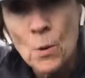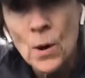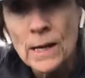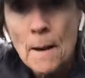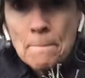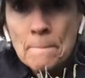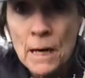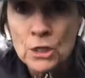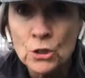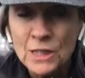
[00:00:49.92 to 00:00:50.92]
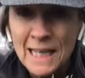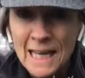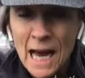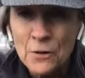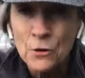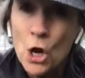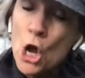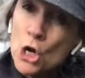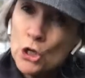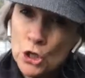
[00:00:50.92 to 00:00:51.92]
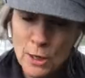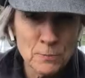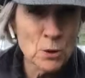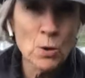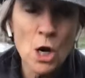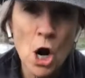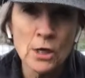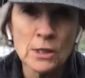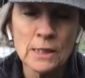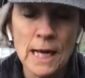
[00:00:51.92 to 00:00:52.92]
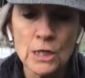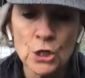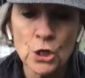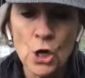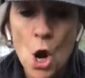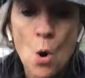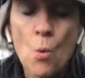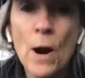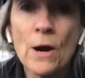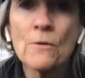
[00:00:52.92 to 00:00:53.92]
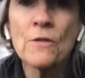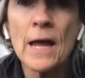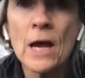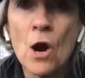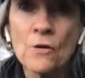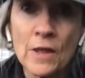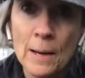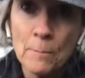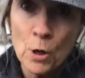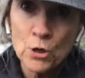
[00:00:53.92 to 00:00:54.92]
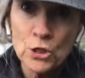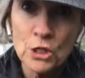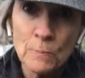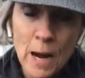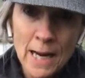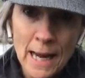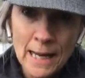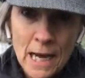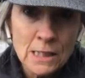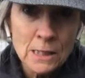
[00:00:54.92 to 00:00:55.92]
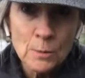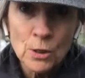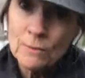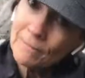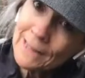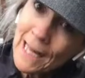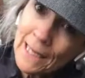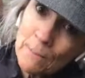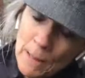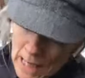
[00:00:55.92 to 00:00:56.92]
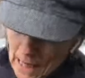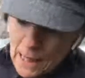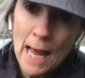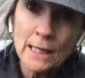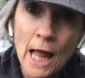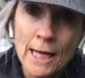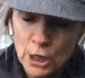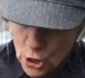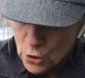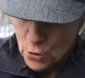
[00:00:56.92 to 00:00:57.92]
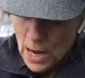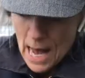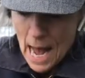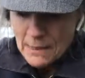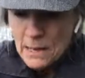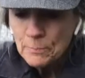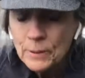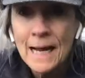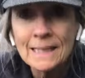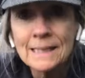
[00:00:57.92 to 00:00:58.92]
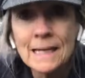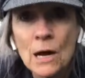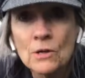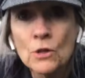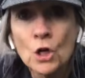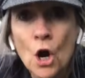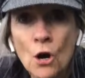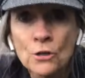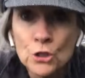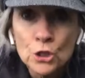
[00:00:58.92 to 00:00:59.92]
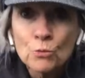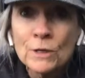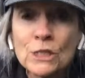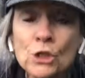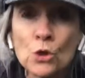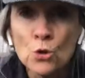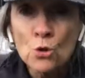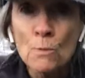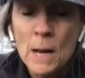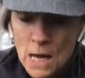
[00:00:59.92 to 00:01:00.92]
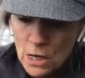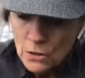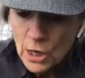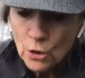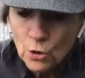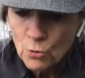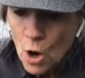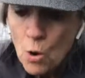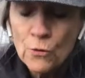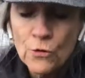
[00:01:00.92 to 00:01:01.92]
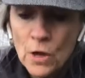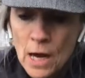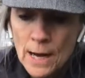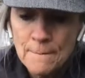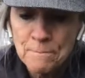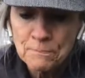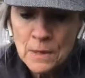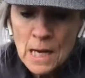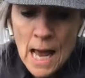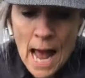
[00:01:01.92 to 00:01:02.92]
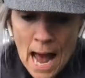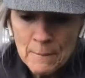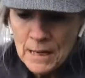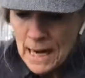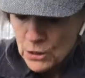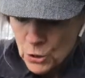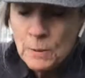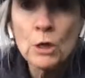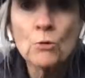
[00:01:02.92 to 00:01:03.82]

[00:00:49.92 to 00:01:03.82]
point, bundled together, shipped to a garden center where they are then purchased by a customer like me and like you and then planted out in the garden to resume their growth habit and to be